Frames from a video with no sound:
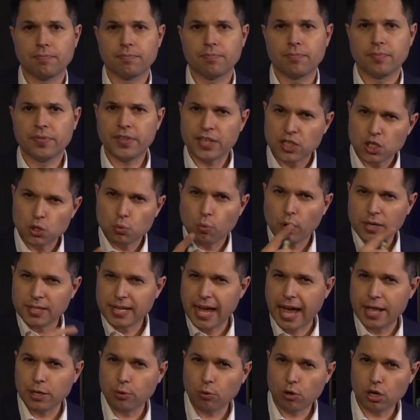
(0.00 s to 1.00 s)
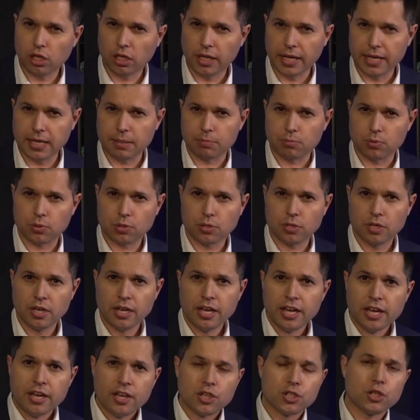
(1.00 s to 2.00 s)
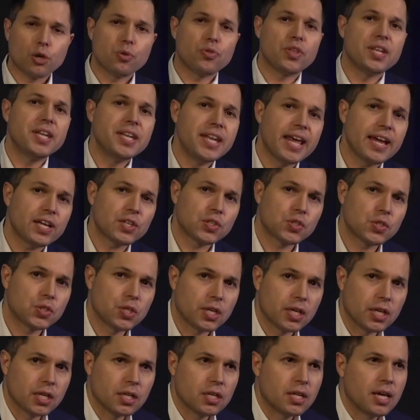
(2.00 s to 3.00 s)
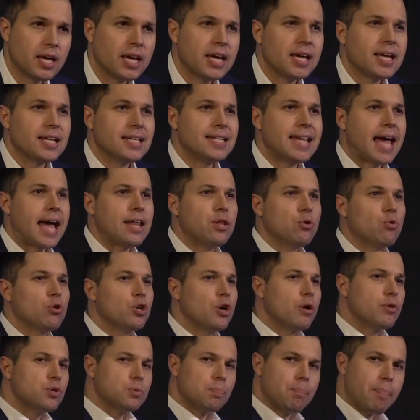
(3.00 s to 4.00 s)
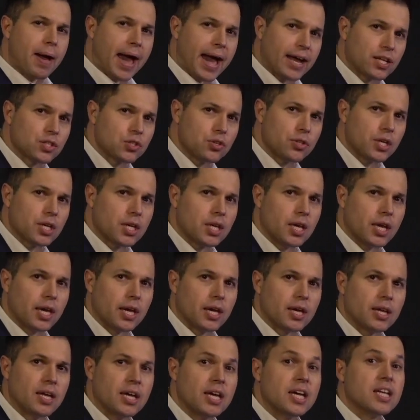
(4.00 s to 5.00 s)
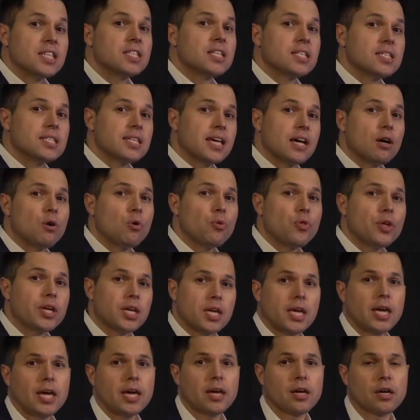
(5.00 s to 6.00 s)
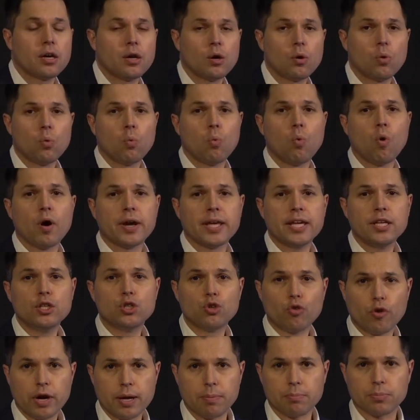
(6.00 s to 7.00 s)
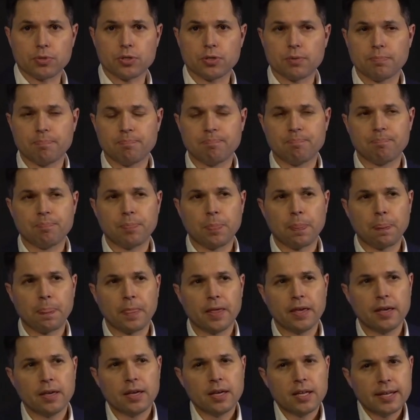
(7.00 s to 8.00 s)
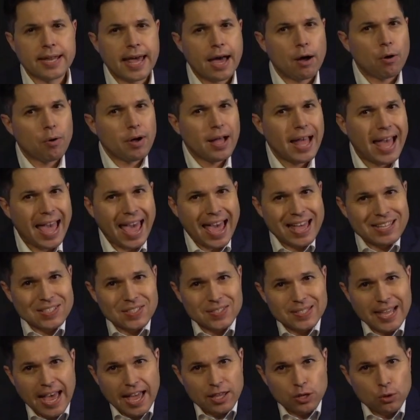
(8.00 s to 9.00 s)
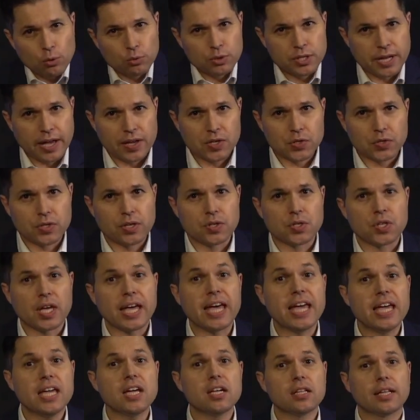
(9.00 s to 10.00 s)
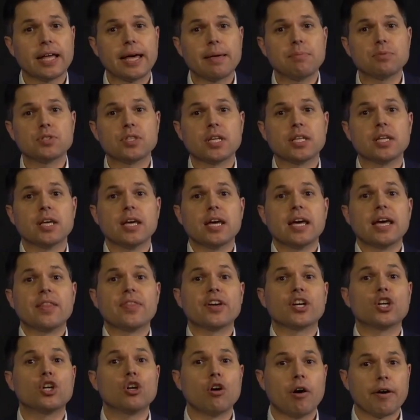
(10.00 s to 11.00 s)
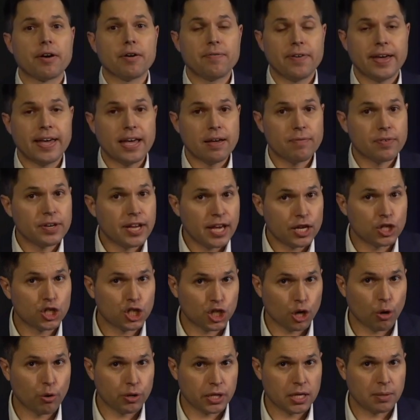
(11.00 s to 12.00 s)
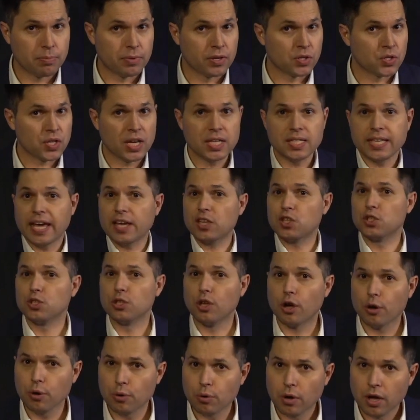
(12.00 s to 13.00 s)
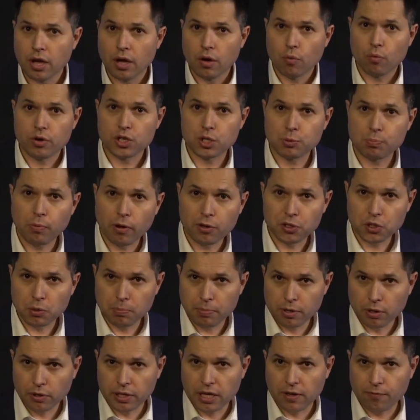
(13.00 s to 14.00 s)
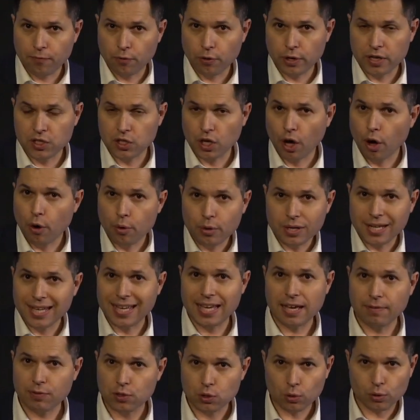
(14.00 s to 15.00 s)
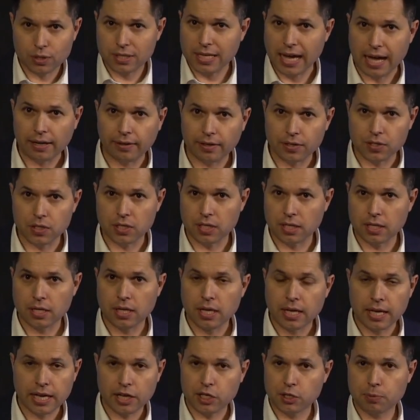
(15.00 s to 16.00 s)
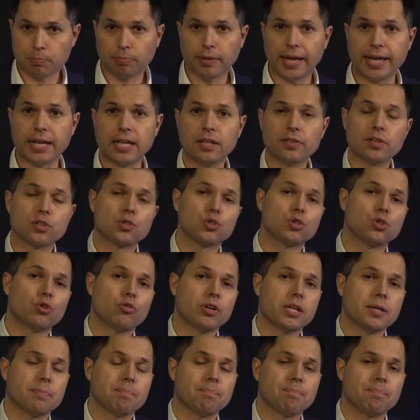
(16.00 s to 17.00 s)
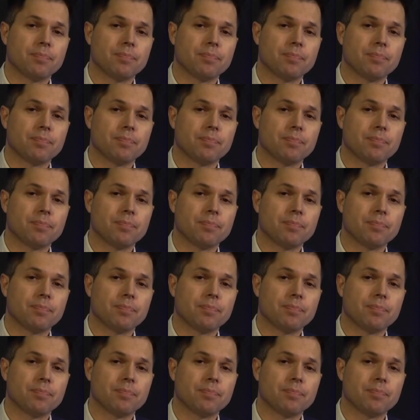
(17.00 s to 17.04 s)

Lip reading: This is what Daniel claims. So the next scene, Daniel goes back to the king to tell the king what he dreamt. Now, as Daniel does this, he claims that the God of heaven has shown him this. He takes no responsibility for his own gifts or talents in explaining this dream.